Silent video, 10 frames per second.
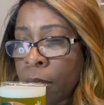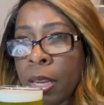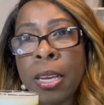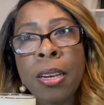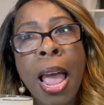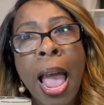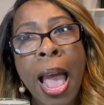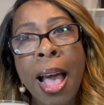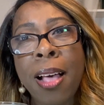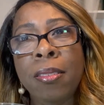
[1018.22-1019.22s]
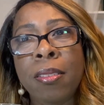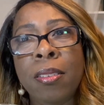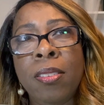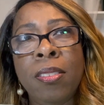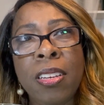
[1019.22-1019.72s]
it has
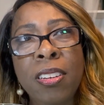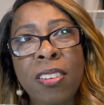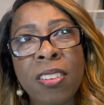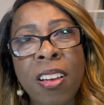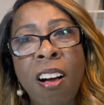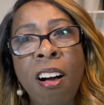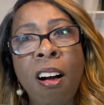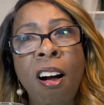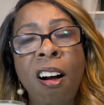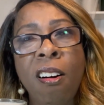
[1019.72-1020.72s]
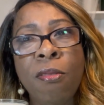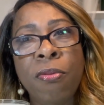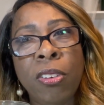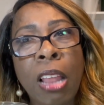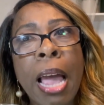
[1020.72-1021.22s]
a scent
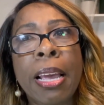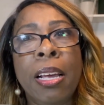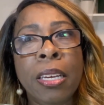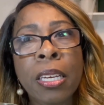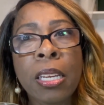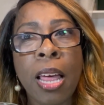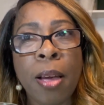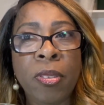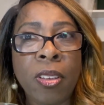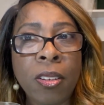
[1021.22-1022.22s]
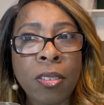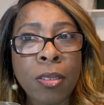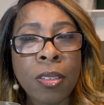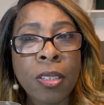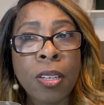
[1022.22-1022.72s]
of like a key lime
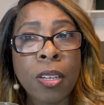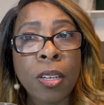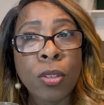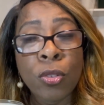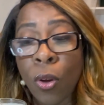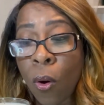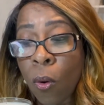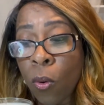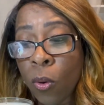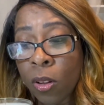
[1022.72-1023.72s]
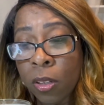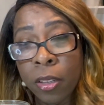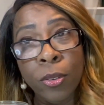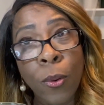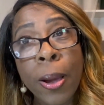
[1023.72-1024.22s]
scent. So
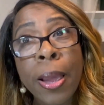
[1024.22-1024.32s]
let's go